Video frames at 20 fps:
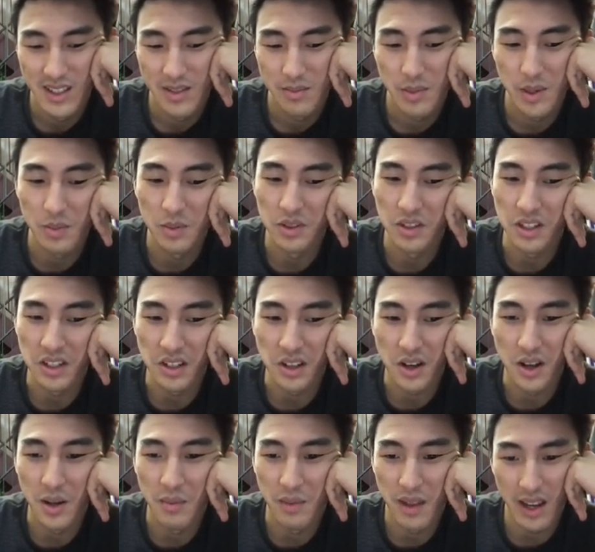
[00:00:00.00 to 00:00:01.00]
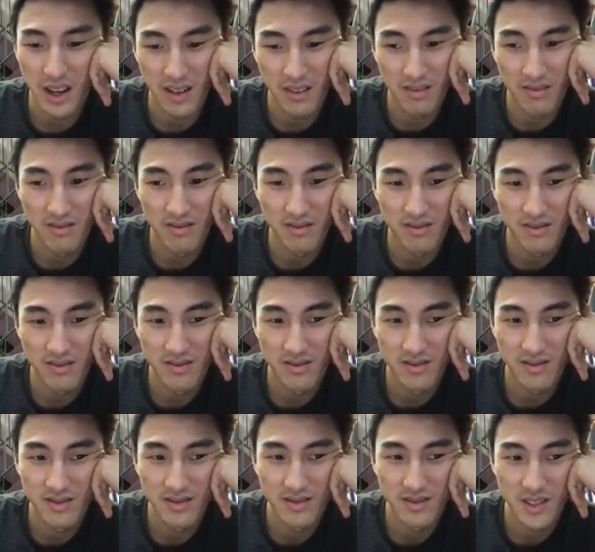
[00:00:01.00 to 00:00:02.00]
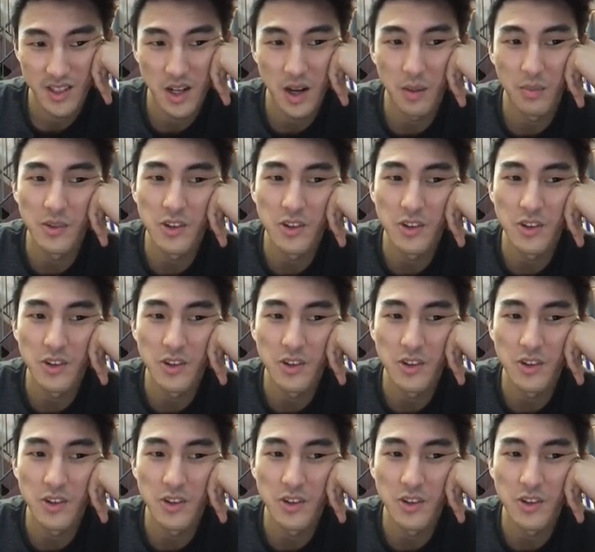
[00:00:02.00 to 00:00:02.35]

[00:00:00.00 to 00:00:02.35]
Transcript: people need to calm down. Calm